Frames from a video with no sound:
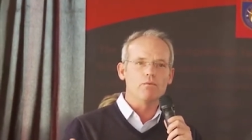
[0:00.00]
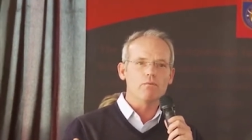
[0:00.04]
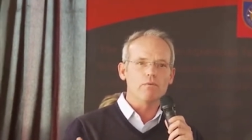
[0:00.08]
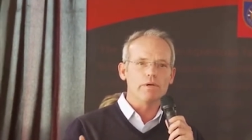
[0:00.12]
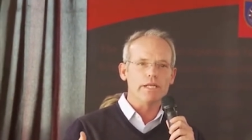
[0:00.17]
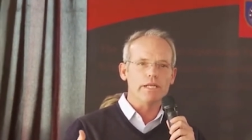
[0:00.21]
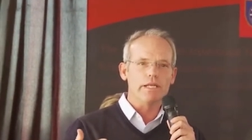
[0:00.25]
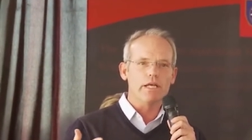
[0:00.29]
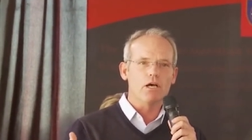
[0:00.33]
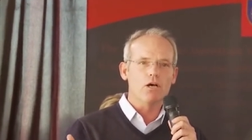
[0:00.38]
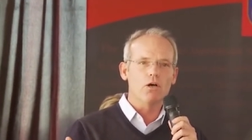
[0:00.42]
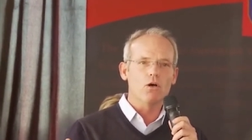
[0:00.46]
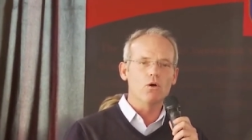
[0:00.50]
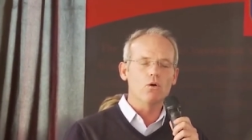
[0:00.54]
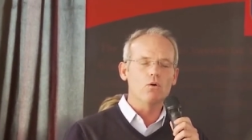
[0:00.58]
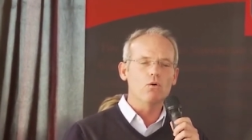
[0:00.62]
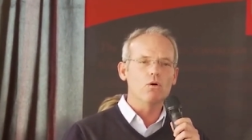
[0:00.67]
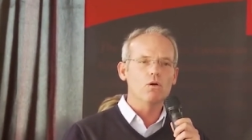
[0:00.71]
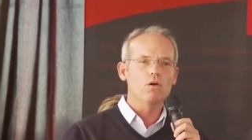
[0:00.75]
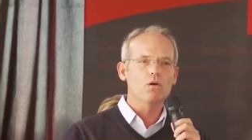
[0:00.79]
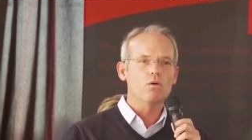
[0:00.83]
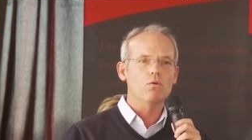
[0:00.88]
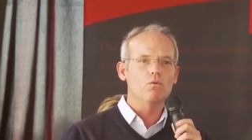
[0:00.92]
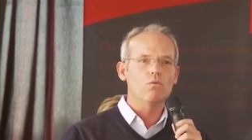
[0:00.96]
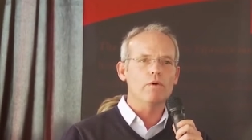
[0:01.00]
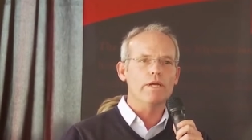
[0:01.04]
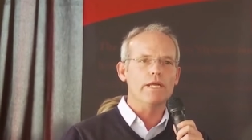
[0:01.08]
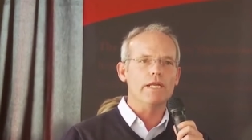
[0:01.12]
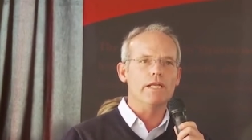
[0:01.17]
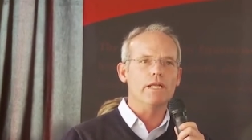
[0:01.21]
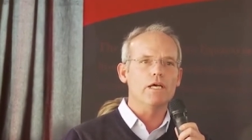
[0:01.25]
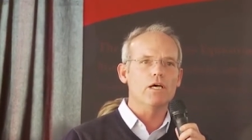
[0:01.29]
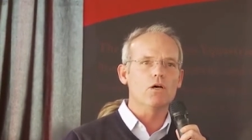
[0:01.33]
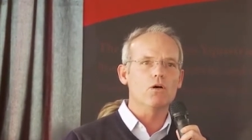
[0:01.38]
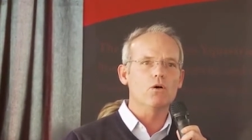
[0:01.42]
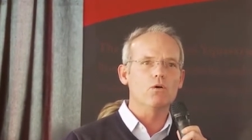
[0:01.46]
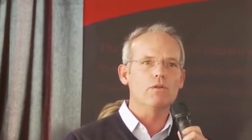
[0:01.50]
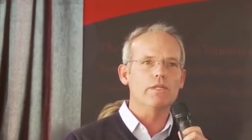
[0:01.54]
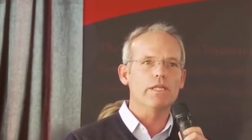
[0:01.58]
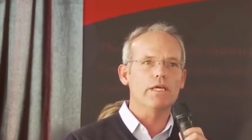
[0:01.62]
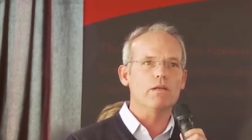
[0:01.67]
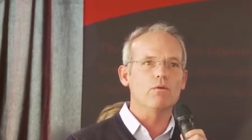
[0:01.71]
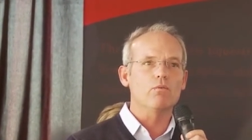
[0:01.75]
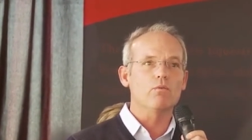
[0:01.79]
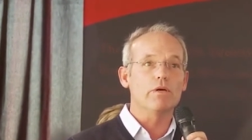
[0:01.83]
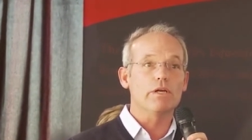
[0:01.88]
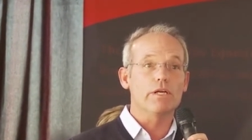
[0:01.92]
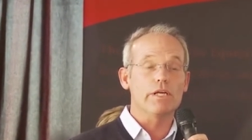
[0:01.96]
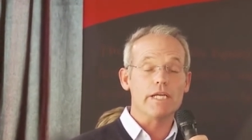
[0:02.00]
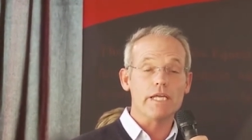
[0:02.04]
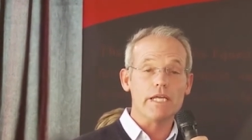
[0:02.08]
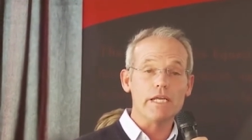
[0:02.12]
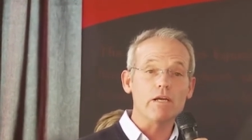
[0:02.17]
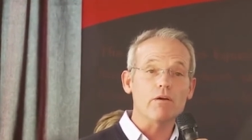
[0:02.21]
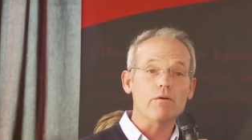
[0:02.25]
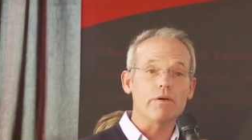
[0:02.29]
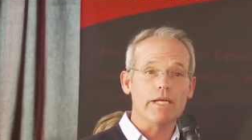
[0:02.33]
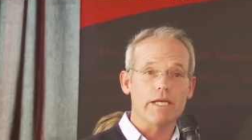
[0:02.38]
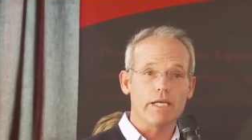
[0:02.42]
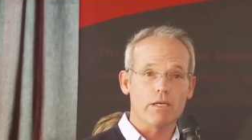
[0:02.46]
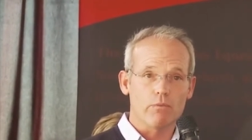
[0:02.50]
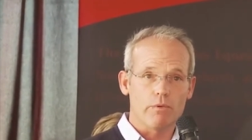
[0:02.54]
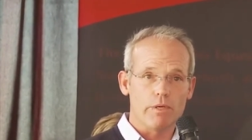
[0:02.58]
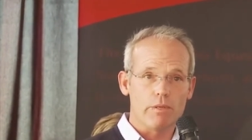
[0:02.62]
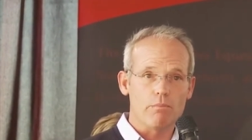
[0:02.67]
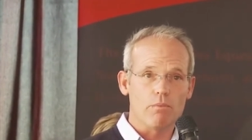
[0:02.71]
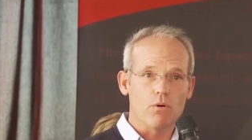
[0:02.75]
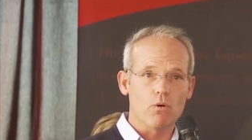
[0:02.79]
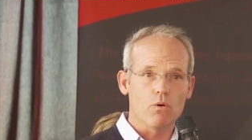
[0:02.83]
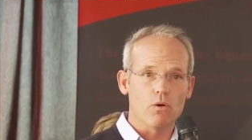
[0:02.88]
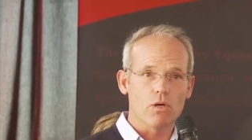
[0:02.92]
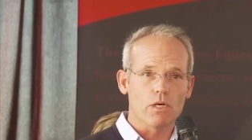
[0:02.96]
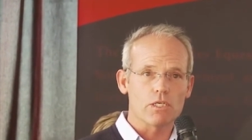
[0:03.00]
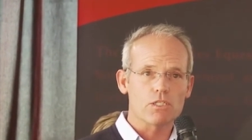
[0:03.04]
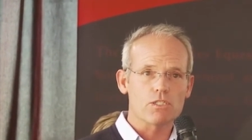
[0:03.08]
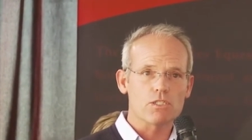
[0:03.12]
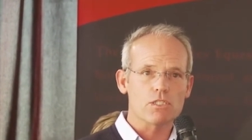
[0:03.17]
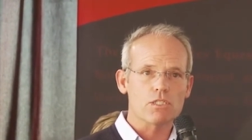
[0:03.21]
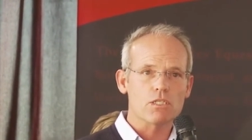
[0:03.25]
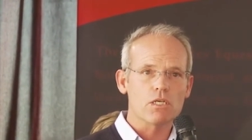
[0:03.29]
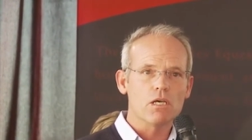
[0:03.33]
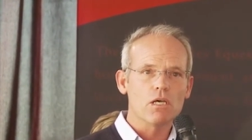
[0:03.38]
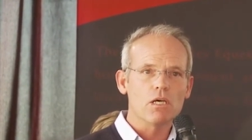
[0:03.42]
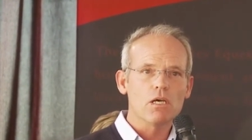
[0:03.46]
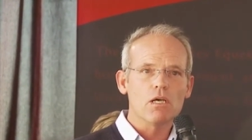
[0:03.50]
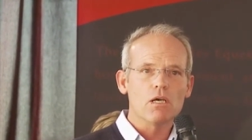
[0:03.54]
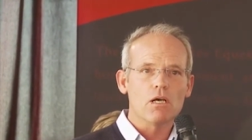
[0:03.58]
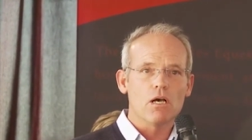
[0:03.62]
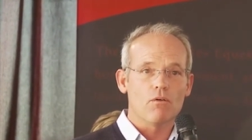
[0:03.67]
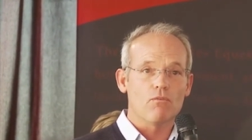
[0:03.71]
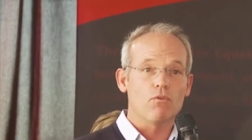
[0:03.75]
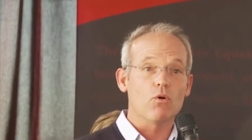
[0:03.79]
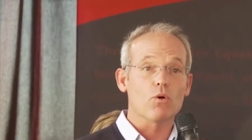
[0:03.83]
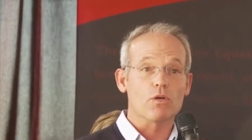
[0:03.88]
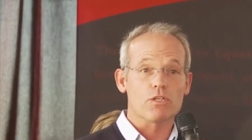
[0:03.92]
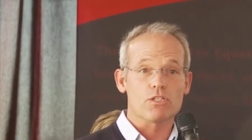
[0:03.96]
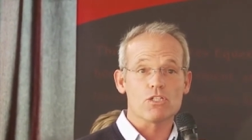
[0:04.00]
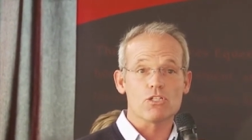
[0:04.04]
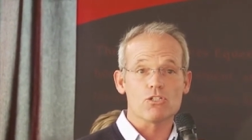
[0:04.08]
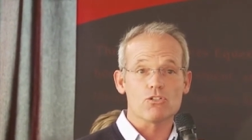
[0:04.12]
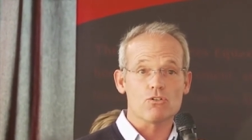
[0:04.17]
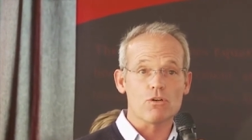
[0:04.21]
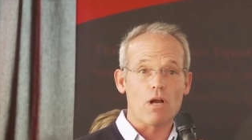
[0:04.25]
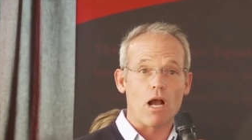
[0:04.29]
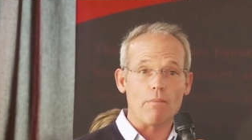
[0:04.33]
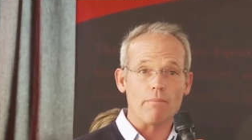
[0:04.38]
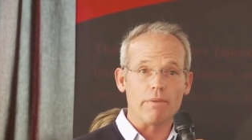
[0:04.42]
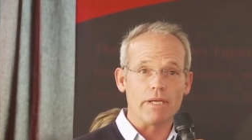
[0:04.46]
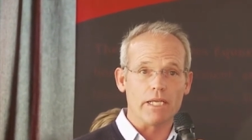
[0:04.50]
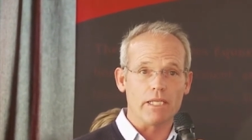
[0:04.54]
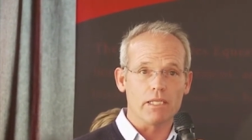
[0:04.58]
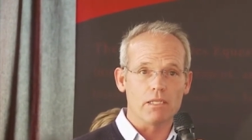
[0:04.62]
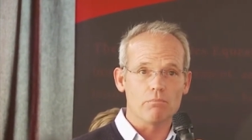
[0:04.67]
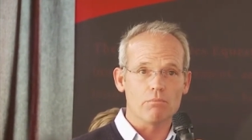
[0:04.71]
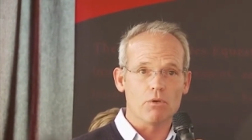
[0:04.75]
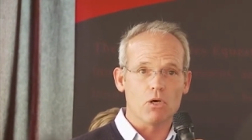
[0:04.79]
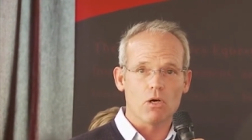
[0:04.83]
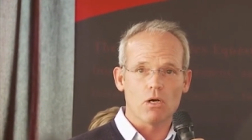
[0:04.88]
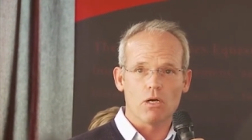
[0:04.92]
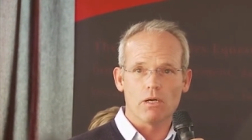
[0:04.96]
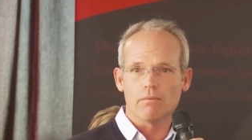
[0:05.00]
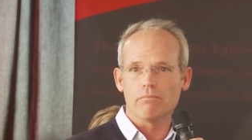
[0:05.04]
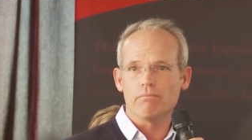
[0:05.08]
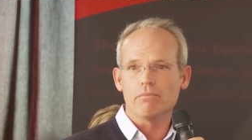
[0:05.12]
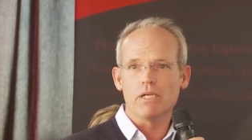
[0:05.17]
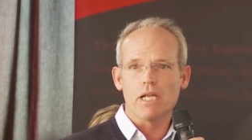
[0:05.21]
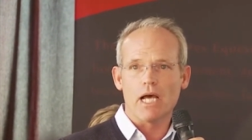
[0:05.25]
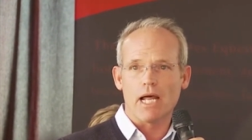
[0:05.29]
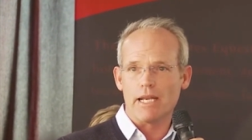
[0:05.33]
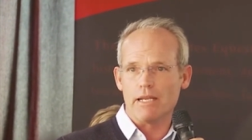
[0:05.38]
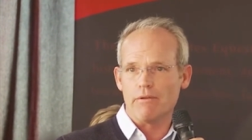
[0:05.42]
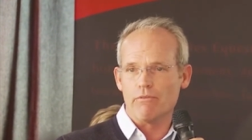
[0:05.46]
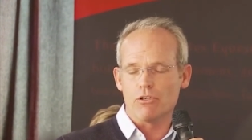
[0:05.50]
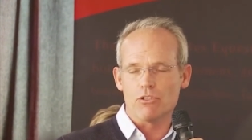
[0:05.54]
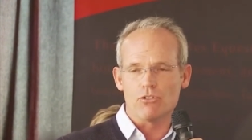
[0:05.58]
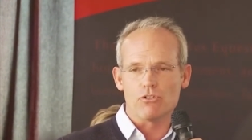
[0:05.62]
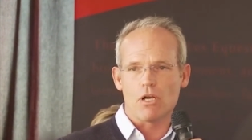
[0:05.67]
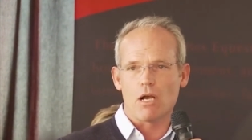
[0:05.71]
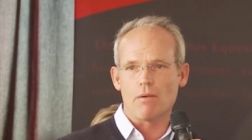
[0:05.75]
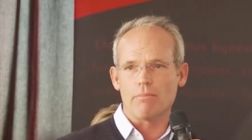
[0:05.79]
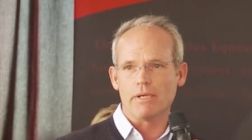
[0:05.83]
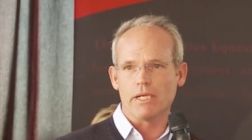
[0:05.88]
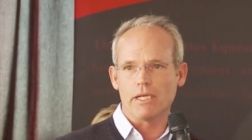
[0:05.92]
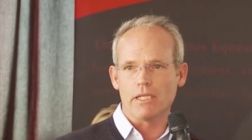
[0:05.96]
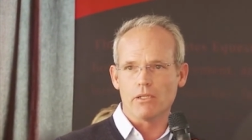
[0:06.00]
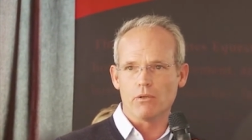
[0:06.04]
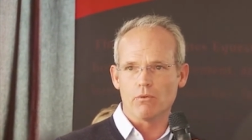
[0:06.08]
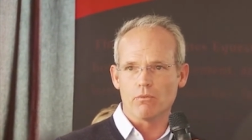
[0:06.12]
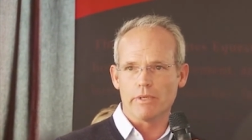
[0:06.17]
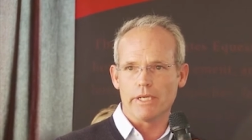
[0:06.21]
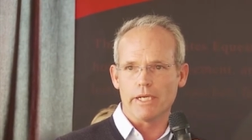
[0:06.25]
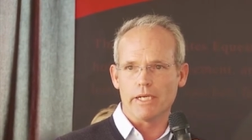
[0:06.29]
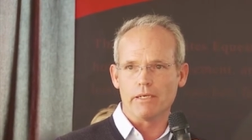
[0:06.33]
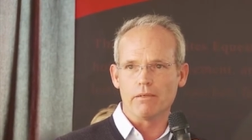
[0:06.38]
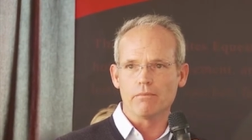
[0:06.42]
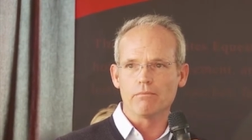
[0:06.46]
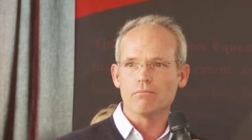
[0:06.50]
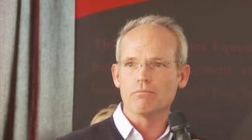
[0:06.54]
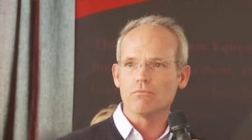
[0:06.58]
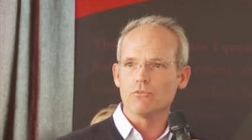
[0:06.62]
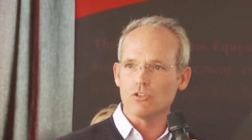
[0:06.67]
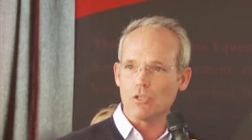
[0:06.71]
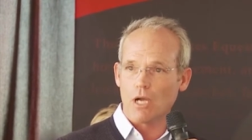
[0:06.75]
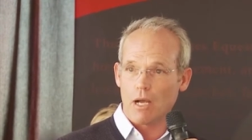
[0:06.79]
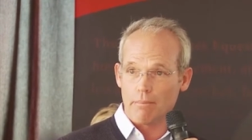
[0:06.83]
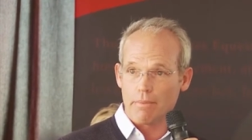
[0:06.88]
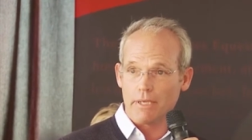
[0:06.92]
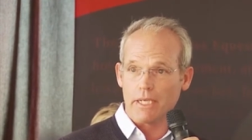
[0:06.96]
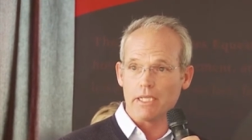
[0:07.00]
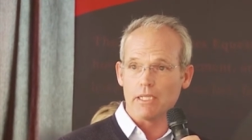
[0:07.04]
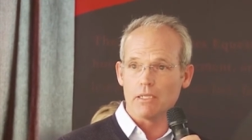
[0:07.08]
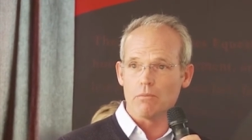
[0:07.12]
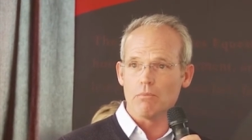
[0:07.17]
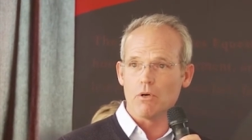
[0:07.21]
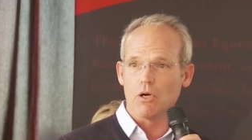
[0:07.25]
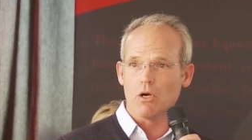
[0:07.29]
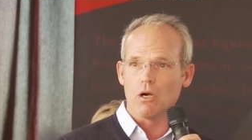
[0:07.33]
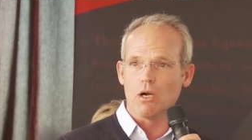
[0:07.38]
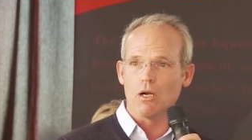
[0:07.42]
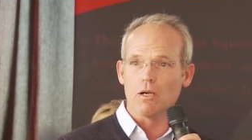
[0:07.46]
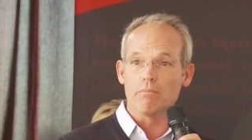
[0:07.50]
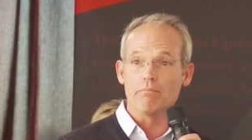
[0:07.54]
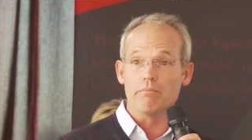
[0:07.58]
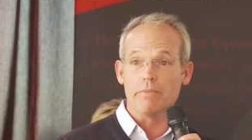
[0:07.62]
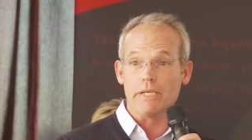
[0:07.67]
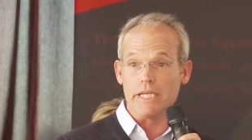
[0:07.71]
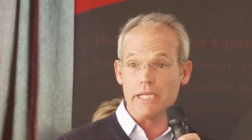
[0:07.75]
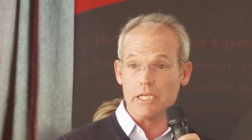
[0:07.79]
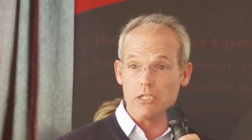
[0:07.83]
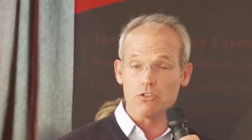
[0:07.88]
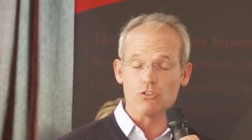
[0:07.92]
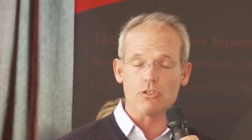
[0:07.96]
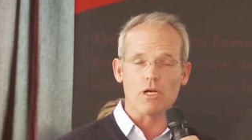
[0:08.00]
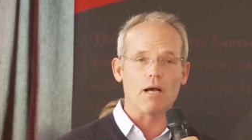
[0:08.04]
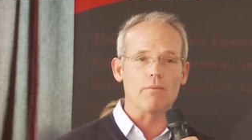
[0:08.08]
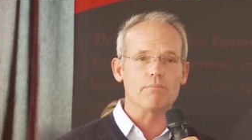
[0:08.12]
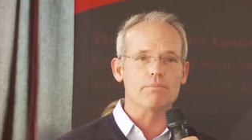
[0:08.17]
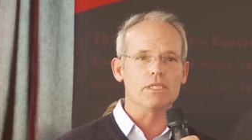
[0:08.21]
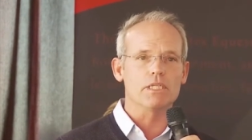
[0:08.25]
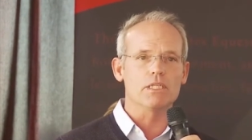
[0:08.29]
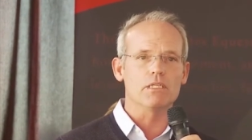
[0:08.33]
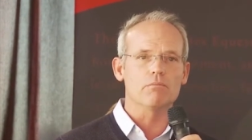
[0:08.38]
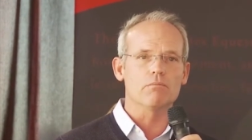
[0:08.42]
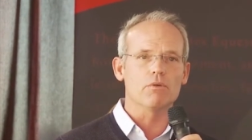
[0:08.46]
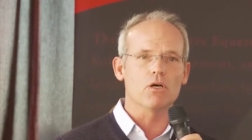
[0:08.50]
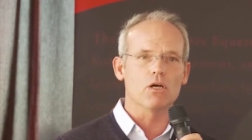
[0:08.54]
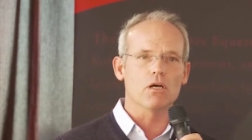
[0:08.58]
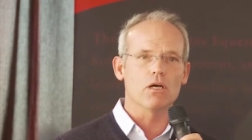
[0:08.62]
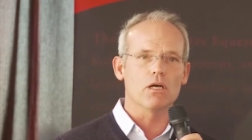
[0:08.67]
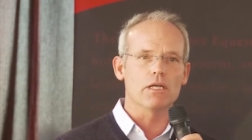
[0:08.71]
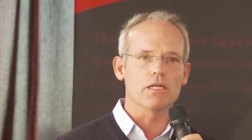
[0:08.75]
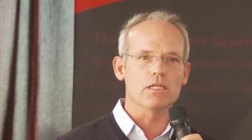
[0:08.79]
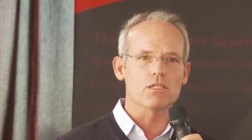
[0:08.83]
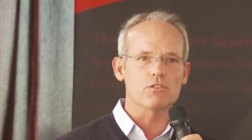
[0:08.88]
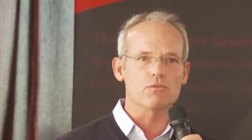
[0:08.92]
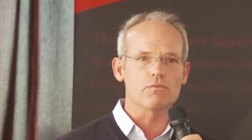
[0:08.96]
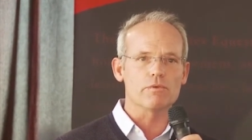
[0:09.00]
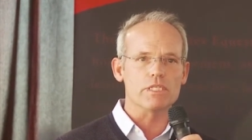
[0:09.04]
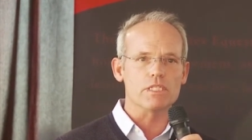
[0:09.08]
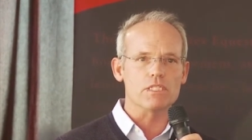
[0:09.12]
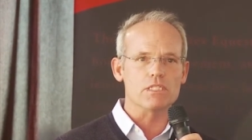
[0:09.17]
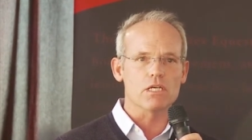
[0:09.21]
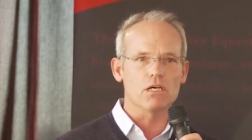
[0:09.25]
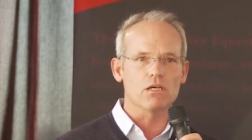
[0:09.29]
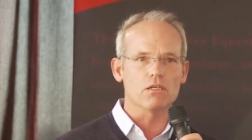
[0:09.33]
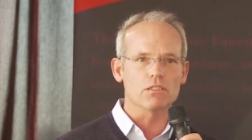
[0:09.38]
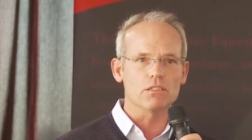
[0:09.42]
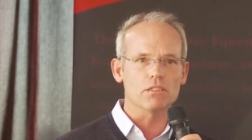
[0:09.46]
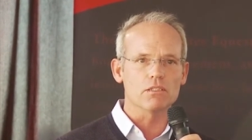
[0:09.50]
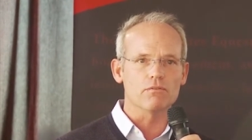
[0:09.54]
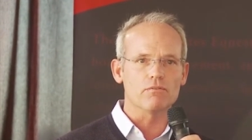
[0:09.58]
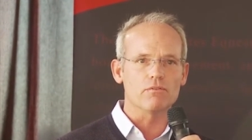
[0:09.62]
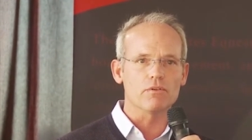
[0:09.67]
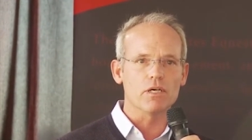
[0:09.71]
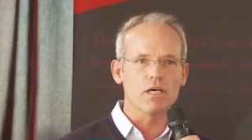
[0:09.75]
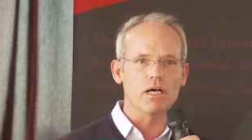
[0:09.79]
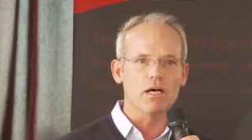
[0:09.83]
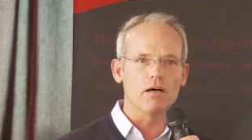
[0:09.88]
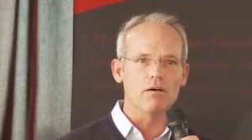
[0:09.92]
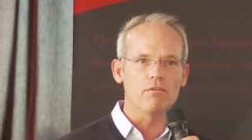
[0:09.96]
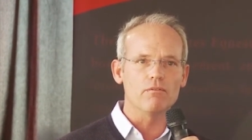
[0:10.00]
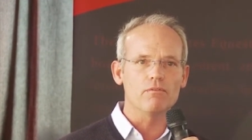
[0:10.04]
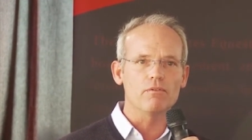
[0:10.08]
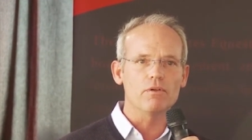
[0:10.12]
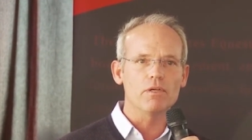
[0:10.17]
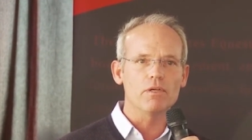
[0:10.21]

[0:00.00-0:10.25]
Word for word: We know, we know that we're hearing reports of horses dropping in the barn, not even dropping in the ring, dropping in the barn, being dropped in the barn as a result of, of